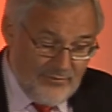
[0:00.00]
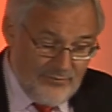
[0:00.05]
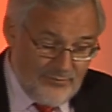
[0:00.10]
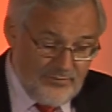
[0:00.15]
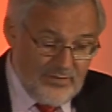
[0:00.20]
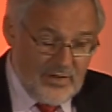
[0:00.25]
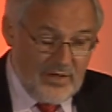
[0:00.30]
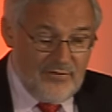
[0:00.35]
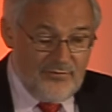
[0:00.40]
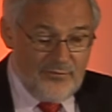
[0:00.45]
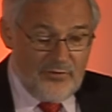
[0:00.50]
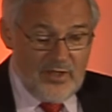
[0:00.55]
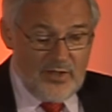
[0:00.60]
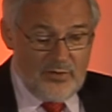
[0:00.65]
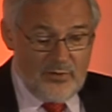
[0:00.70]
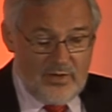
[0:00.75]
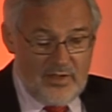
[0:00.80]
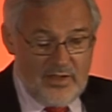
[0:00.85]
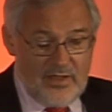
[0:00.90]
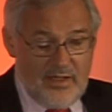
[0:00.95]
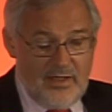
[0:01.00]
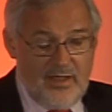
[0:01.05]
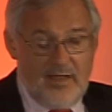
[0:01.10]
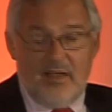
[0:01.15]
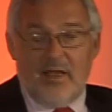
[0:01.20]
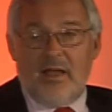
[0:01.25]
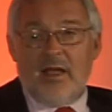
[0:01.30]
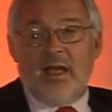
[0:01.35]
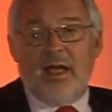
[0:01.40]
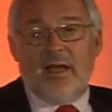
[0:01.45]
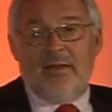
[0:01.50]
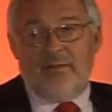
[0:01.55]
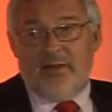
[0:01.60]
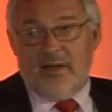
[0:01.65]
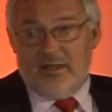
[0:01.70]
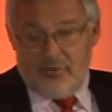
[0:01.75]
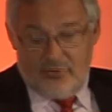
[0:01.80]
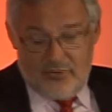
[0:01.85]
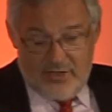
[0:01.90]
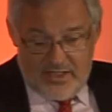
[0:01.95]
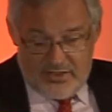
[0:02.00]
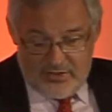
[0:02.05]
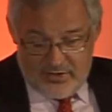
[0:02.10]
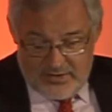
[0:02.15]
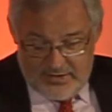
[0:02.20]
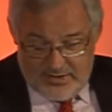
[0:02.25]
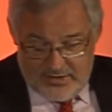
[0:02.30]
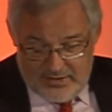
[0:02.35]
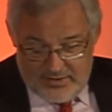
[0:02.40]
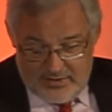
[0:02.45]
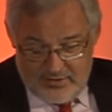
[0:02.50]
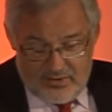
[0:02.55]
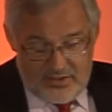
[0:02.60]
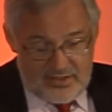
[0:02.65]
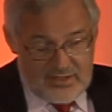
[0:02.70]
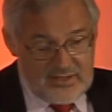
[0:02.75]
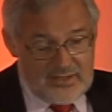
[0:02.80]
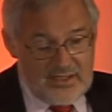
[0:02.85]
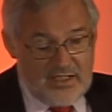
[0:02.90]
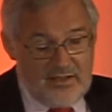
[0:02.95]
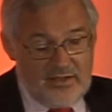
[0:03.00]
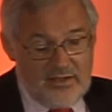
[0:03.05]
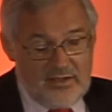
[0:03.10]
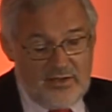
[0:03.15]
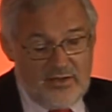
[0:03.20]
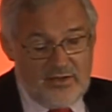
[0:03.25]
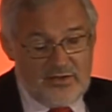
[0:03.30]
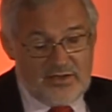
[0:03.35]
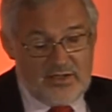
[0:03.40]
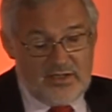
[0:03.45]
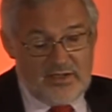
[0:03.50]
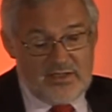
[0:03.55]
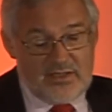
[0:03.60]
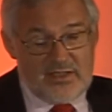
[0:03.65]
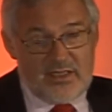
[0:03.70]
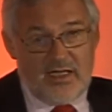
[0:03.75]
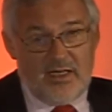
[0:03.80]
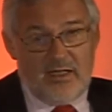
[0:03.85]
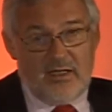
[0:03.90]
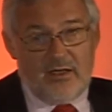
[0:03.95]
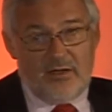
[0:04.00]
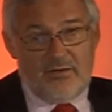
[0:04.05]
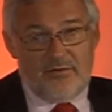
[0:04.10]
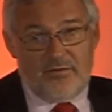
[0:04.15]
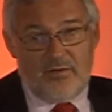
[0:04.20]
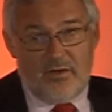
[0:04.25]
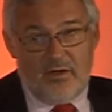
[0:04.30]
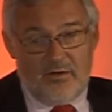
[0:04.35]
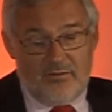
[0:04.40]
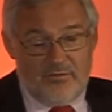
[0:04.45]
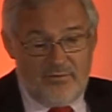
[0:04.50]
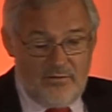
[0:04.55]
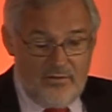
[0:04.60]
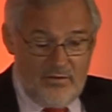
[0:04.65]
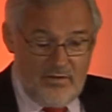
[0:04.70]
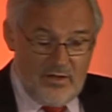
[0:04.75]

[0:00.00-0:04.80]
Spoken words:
very frequently, and then gradually extending those to the tail of